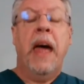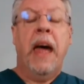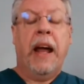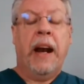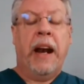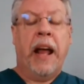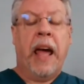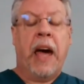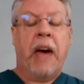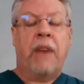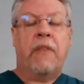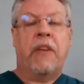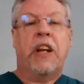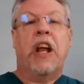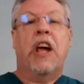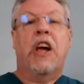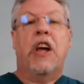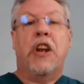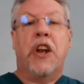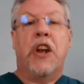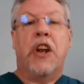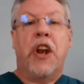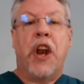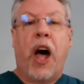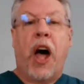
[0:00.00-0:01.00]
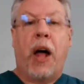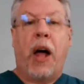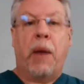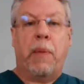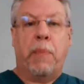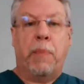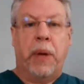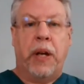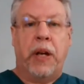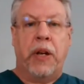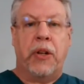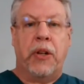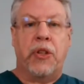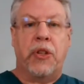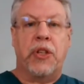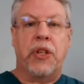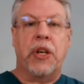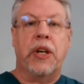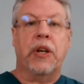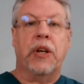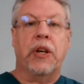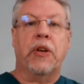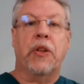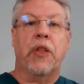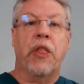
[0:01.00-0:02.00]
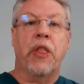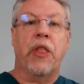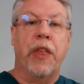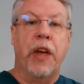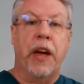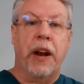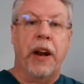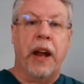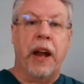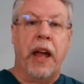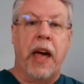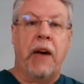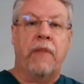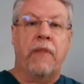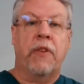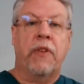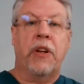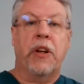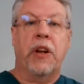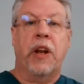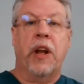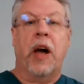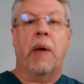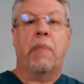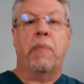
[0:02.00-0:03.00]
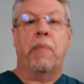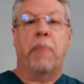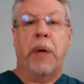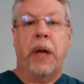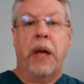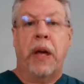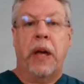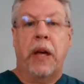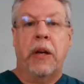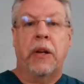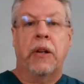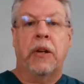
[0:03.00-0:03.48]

and have it not be a tick than have it not be,